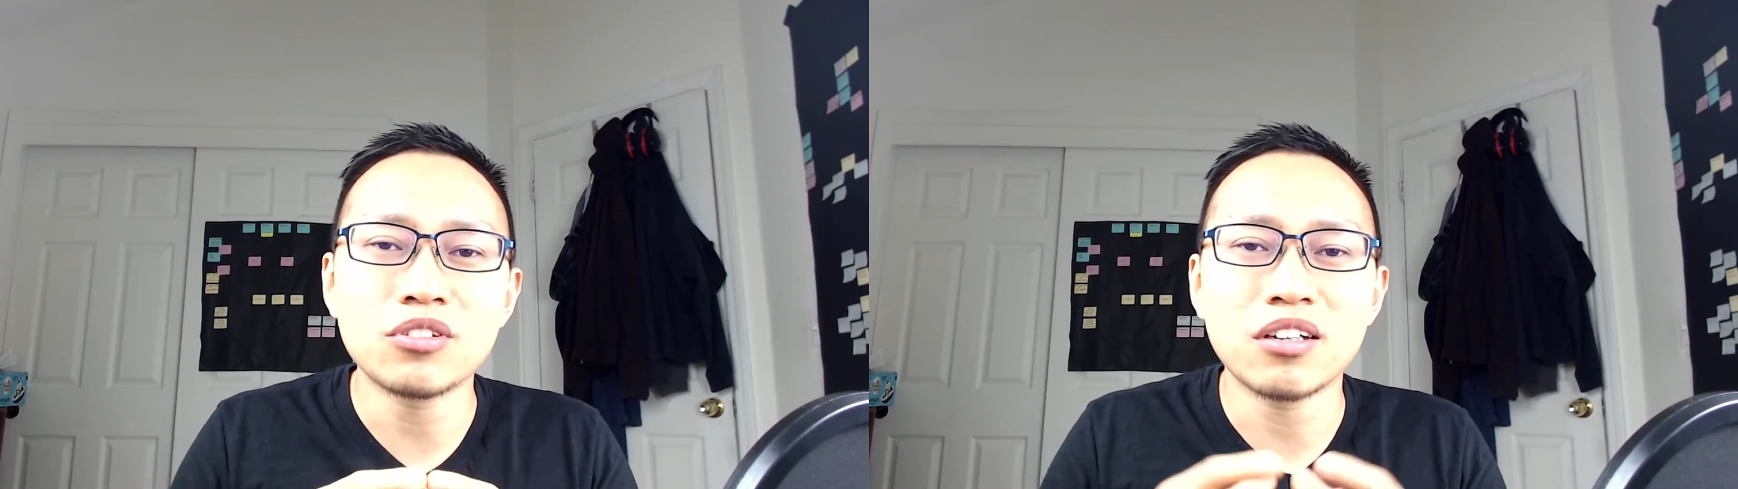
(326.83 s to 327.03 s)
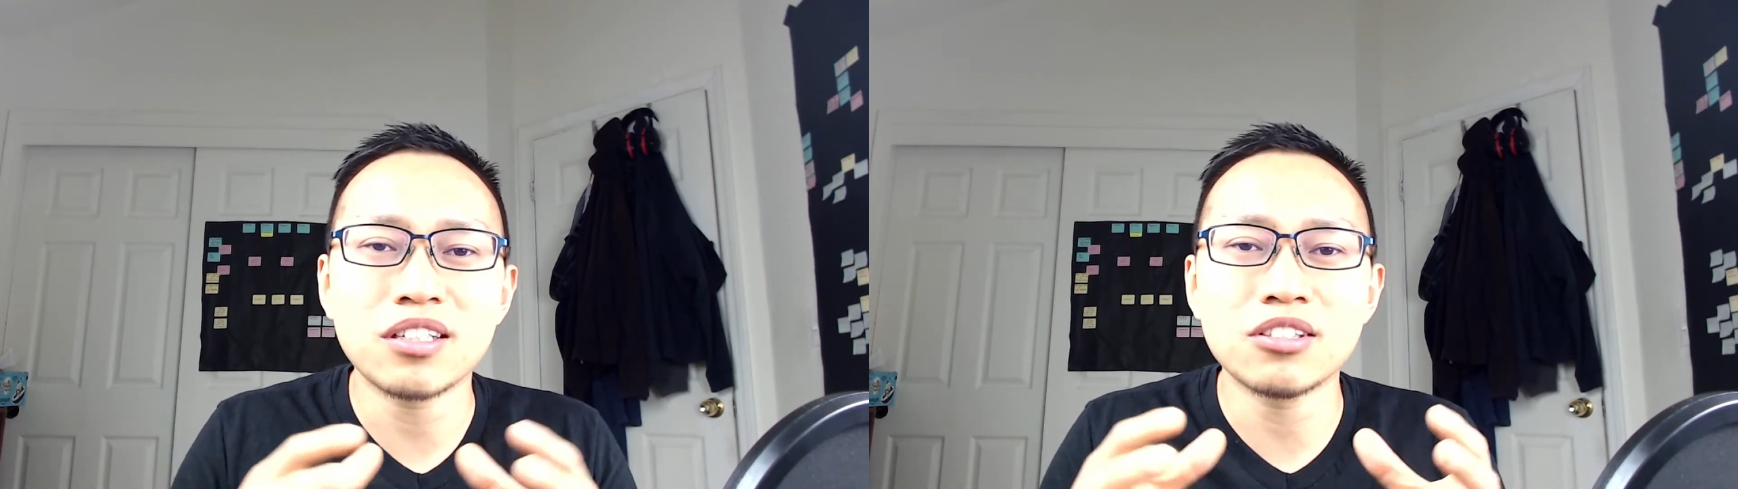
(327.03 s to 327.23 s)

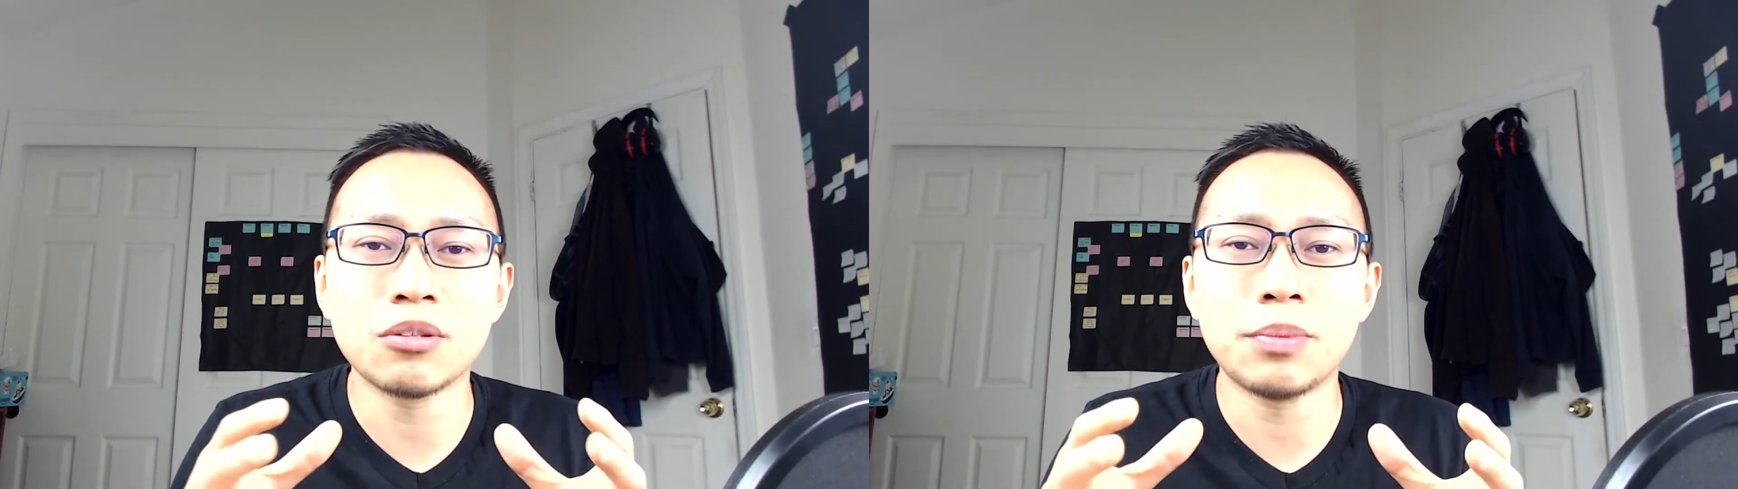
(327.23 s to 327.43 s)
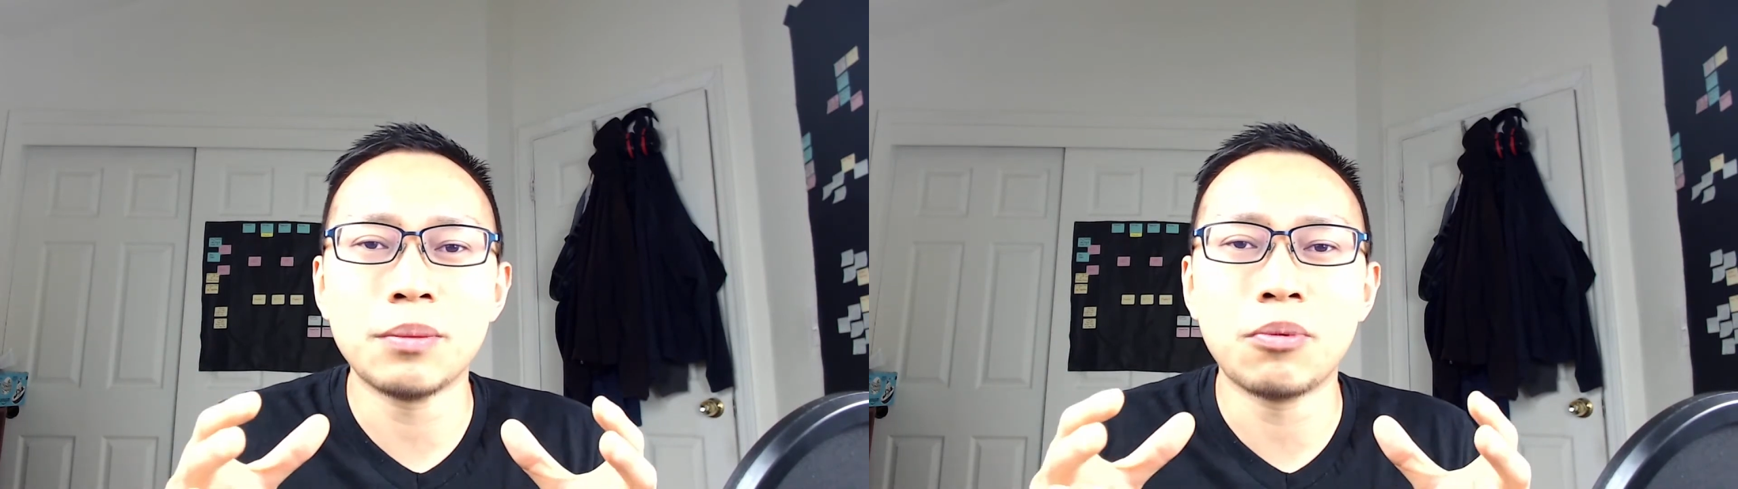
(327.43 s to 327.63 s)
talking to
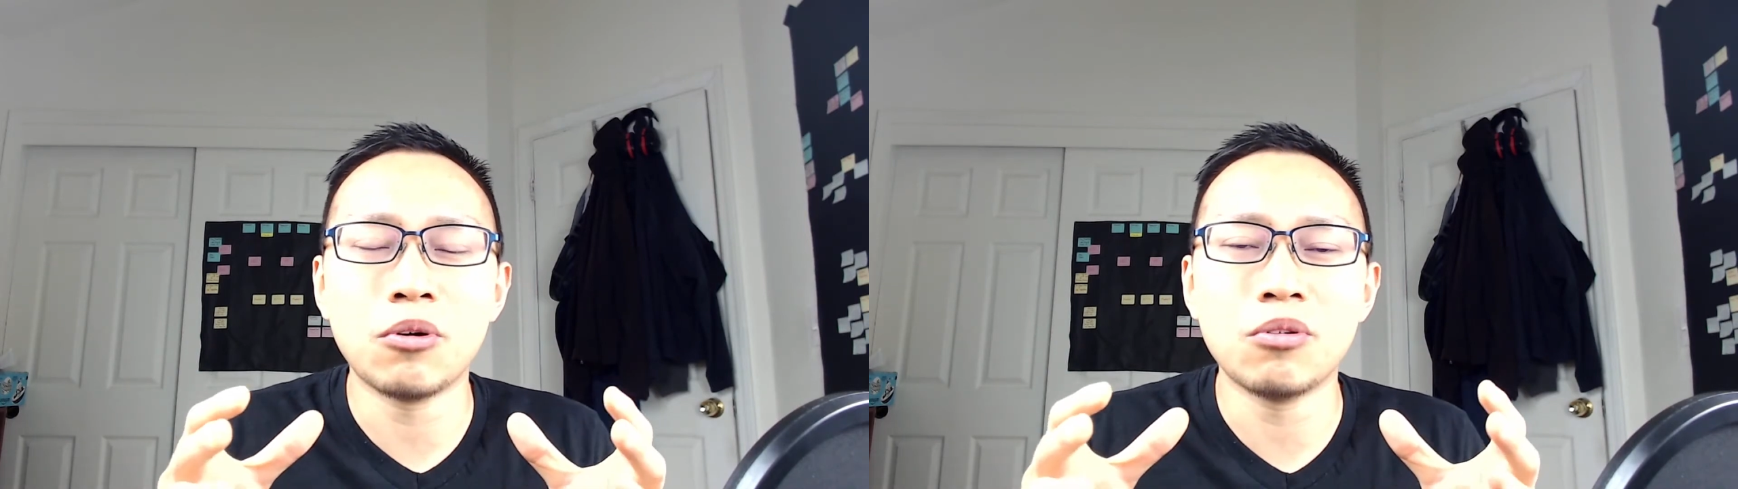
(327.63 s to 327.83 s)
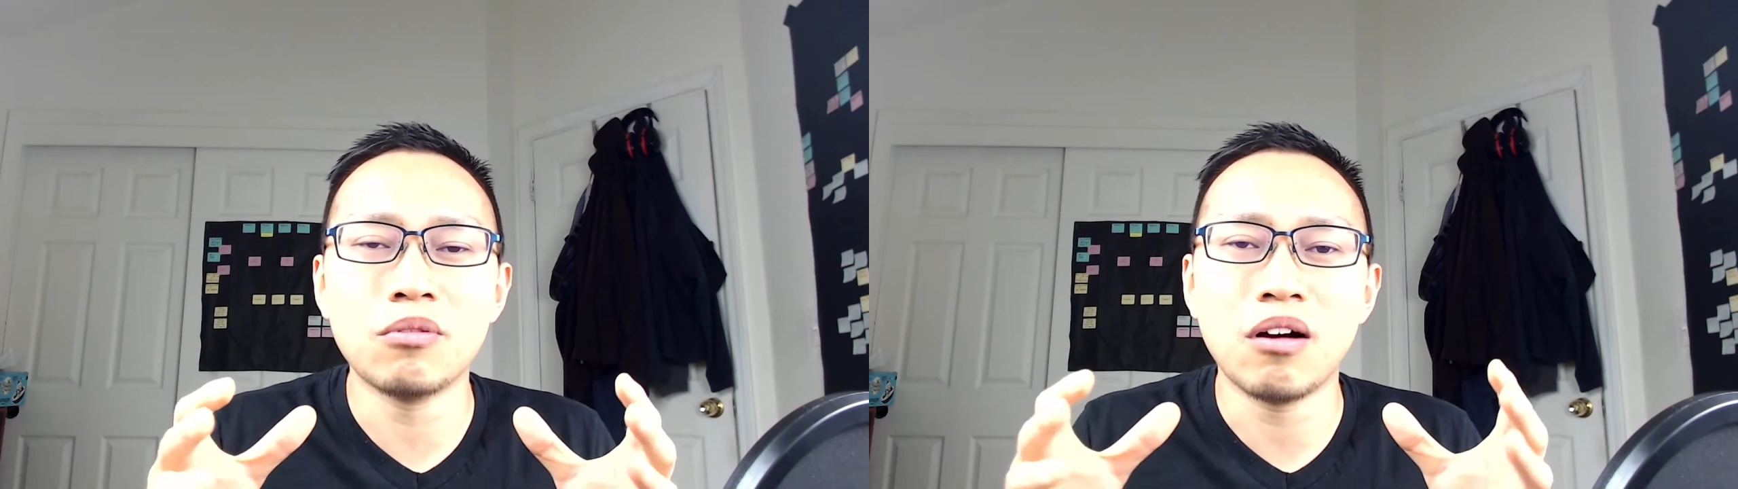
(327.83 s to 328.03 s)

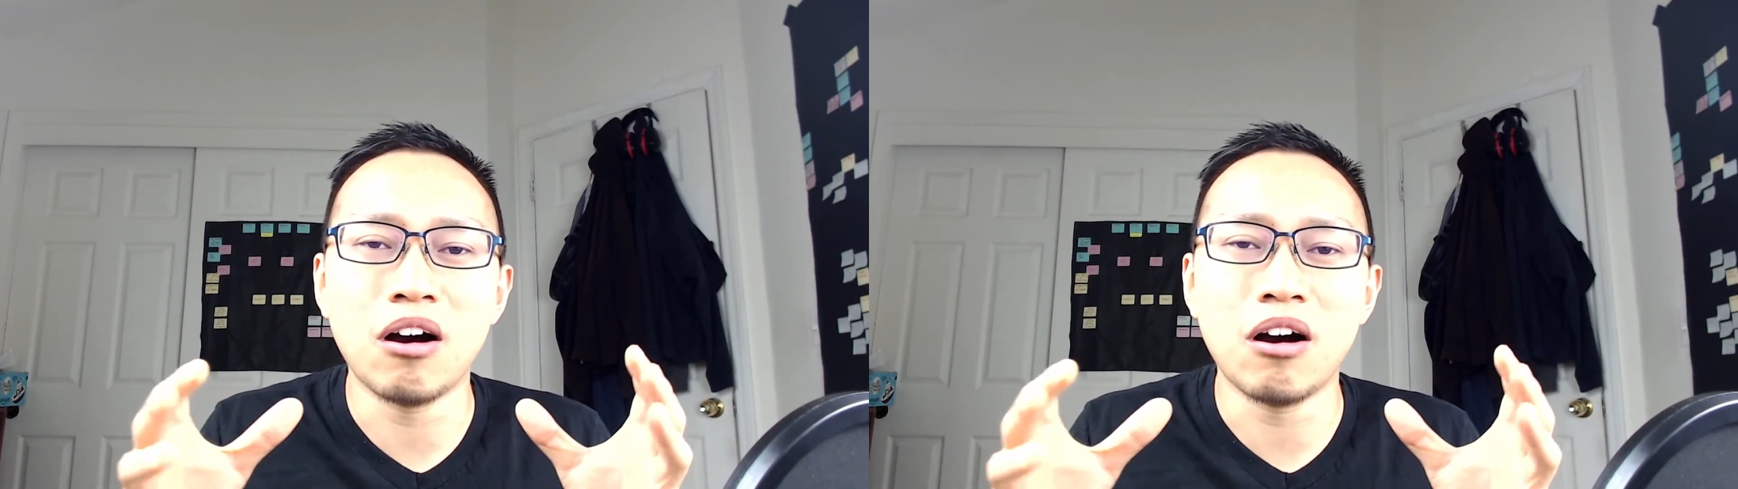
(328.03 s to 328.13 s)
people